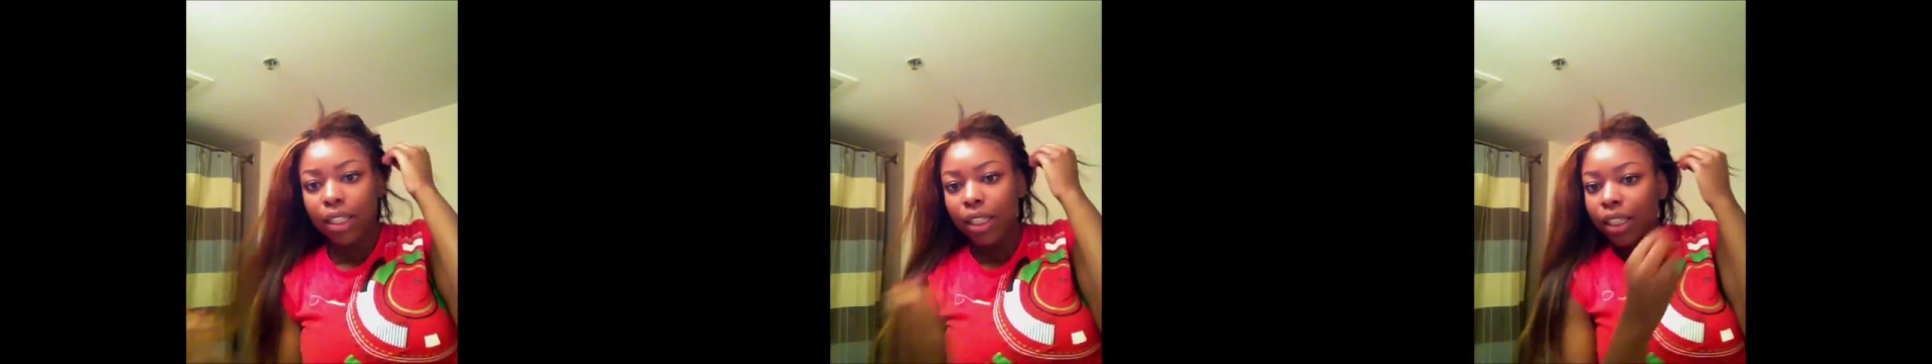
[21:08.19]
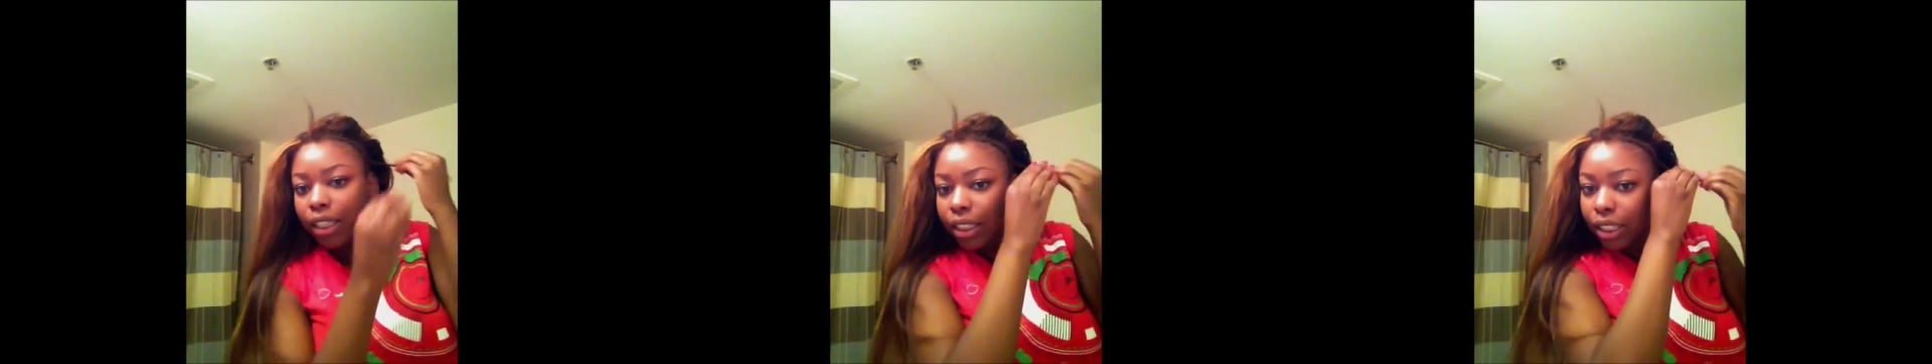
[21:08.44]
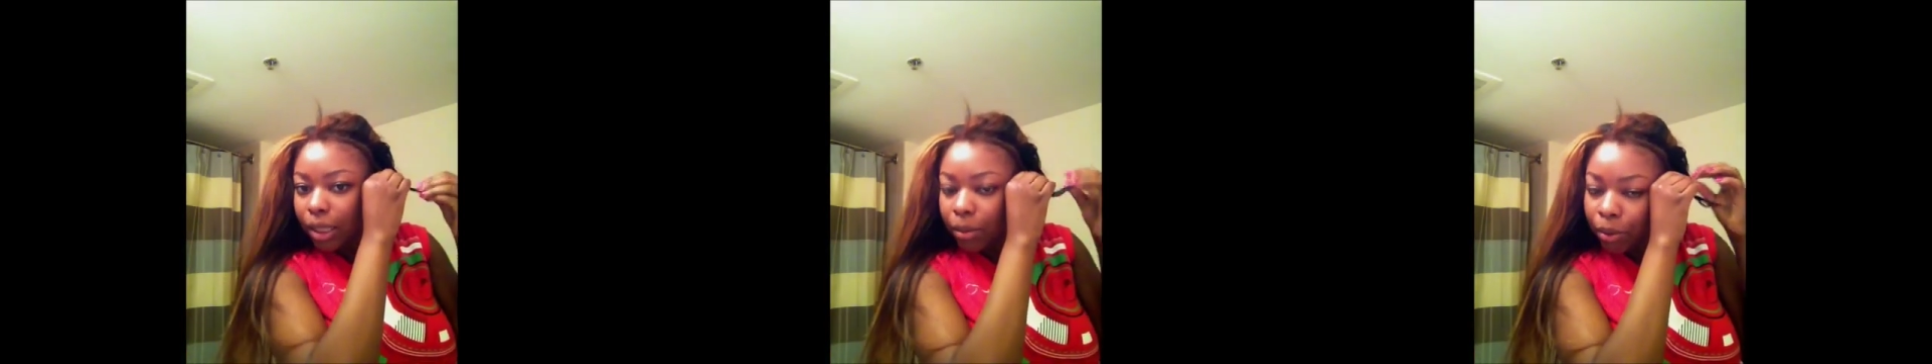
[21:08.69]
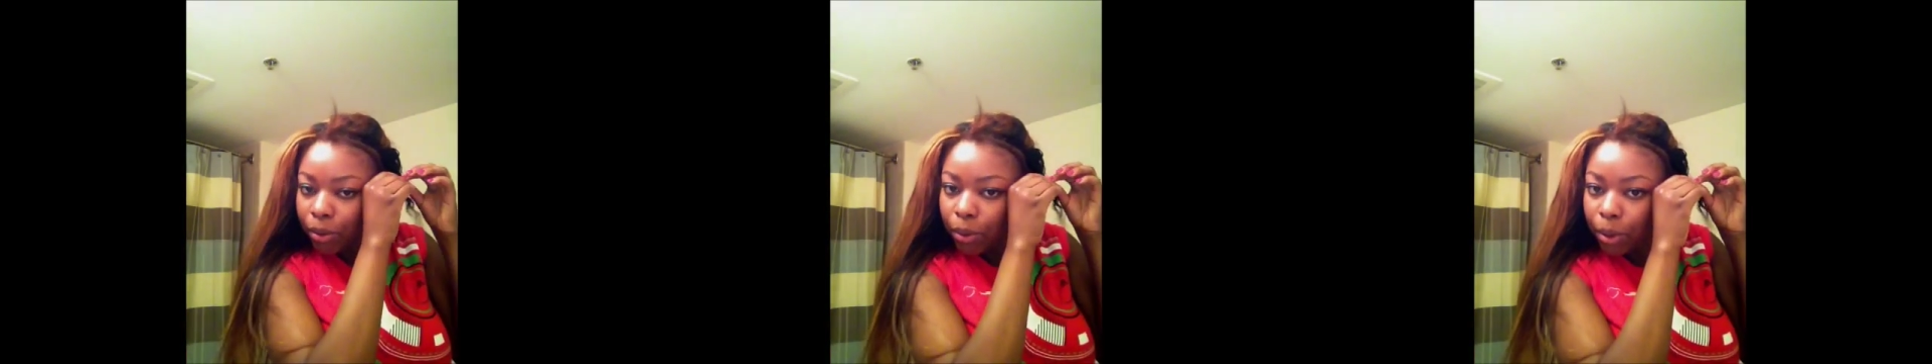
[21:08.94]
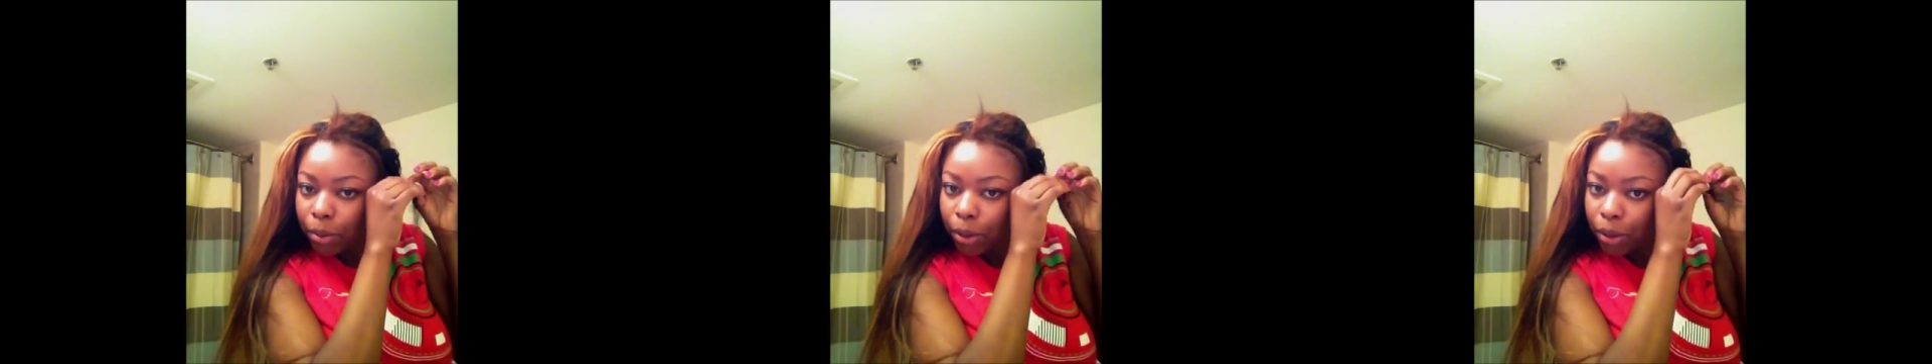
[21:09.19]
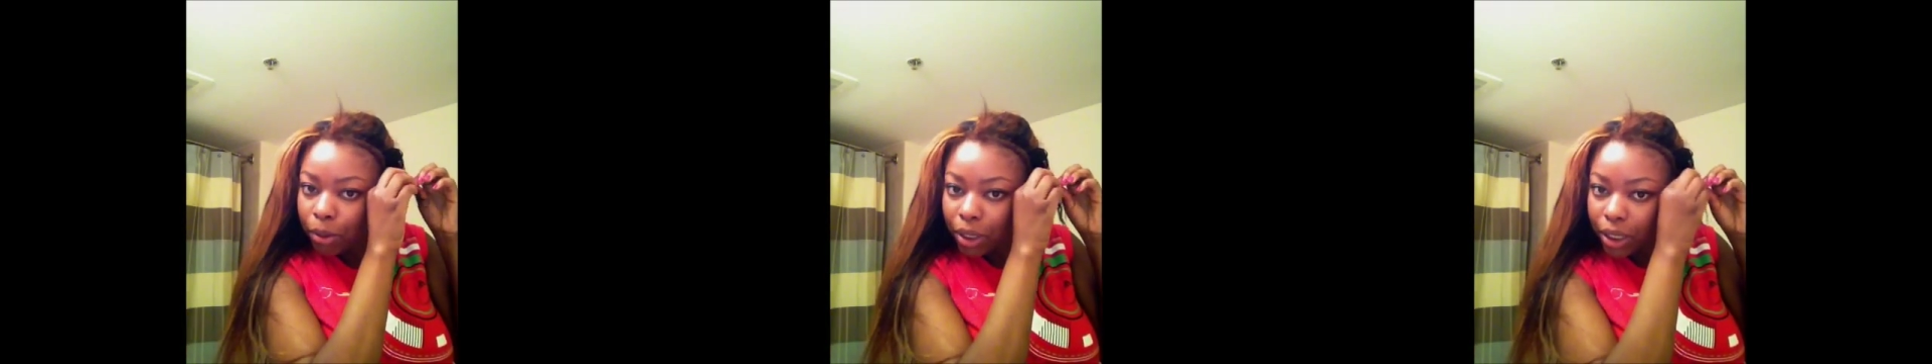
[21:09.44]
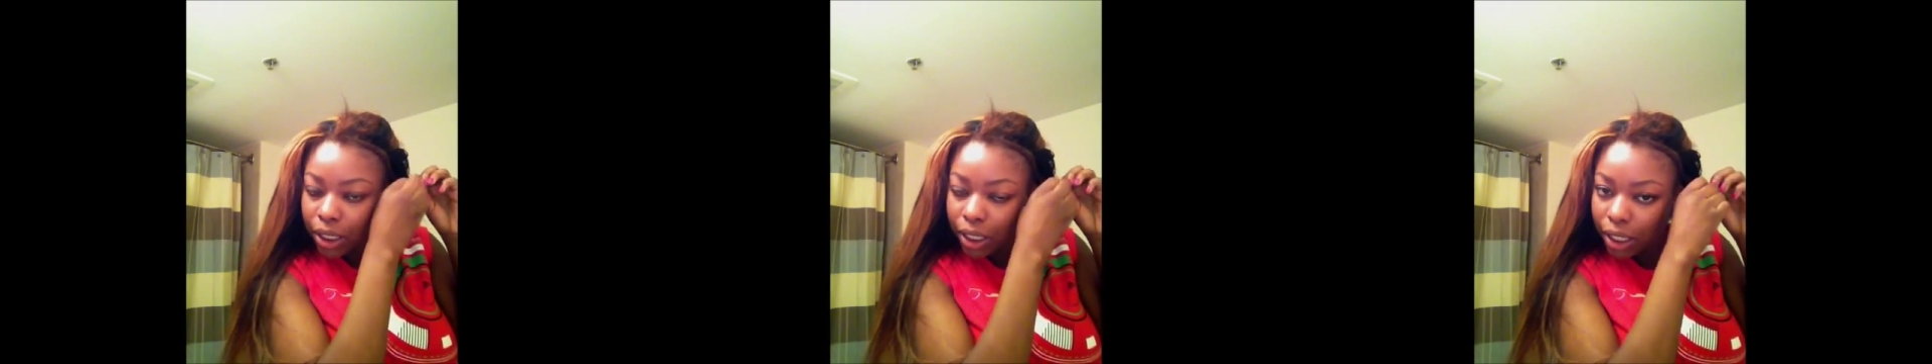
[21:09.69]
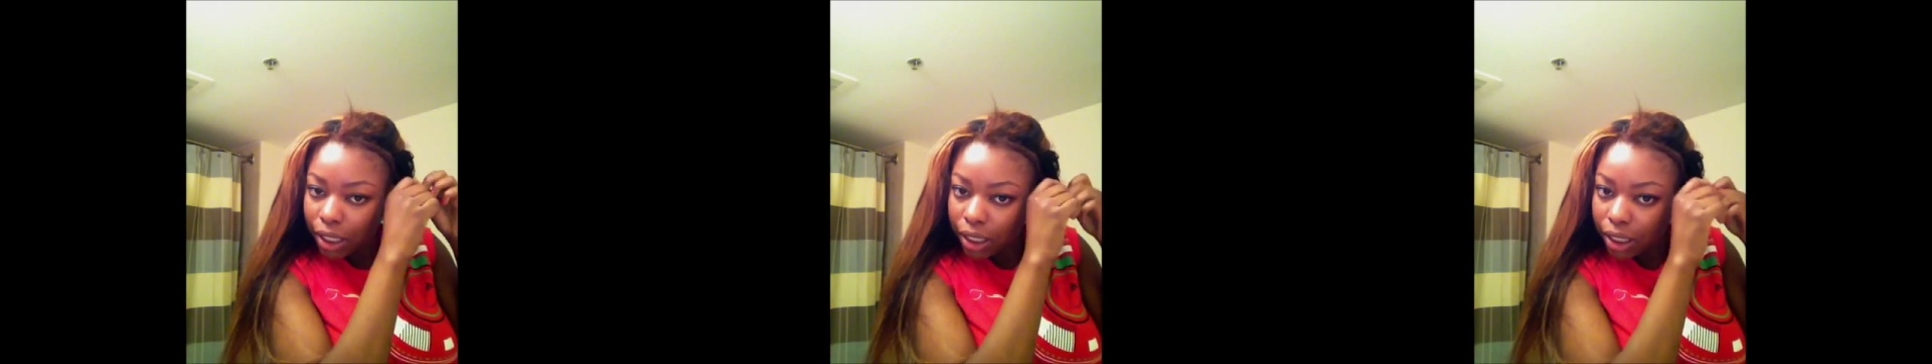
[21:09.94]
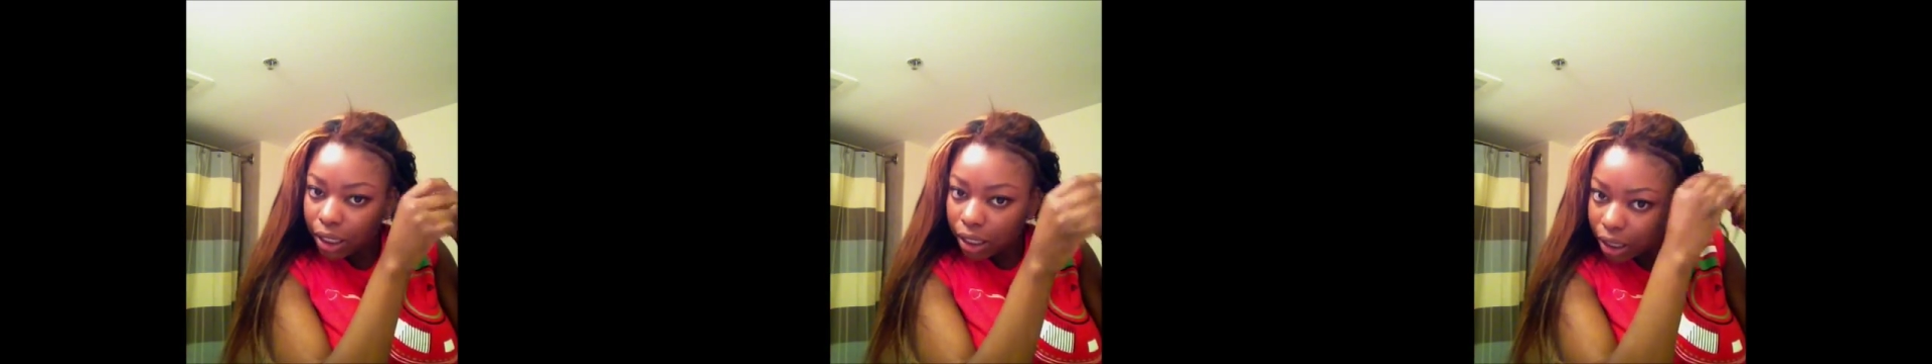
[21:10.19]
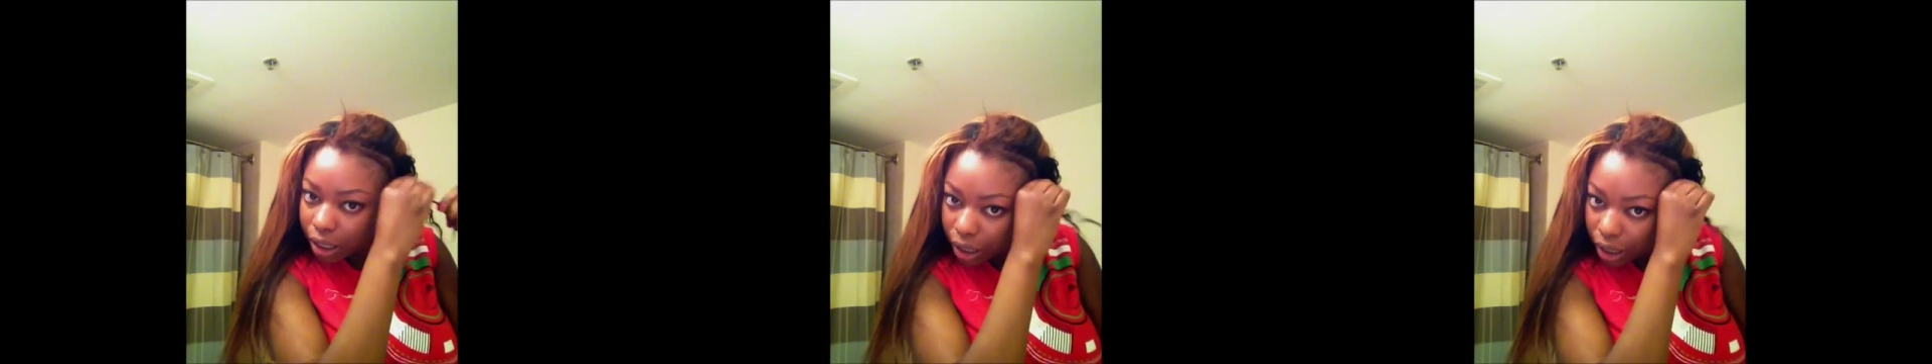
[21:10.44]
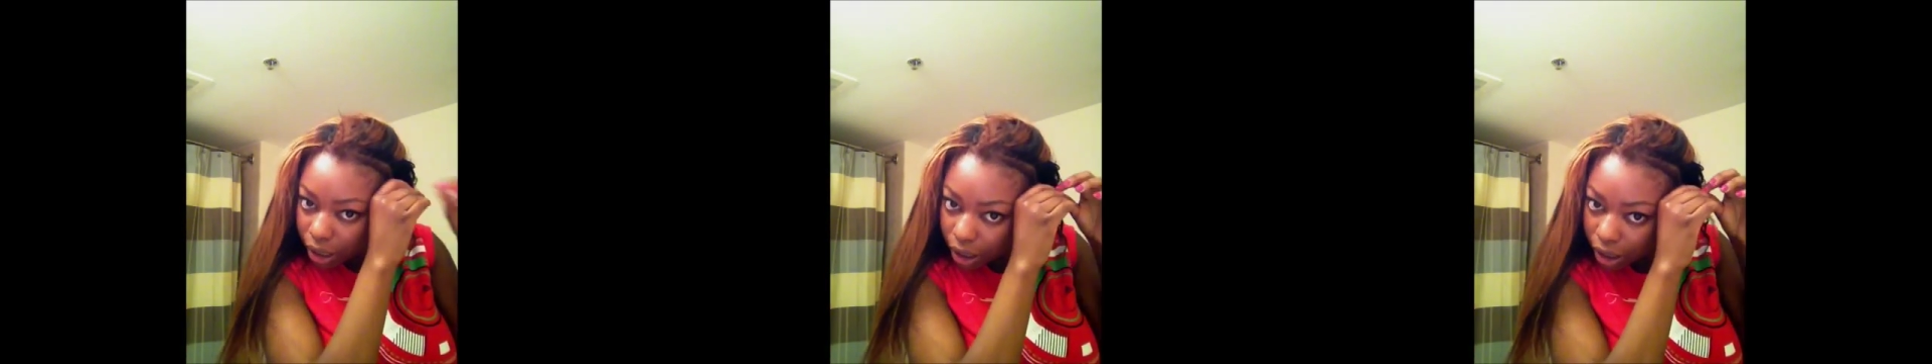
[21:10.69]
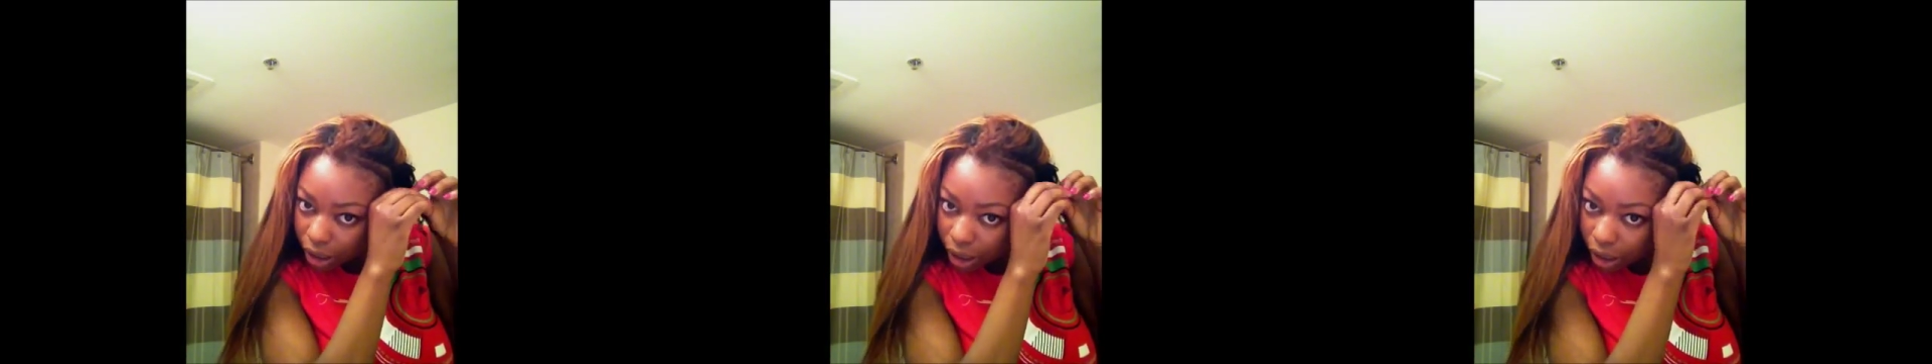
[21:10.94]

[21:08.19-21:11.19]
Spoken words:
like I said before, ponytailing,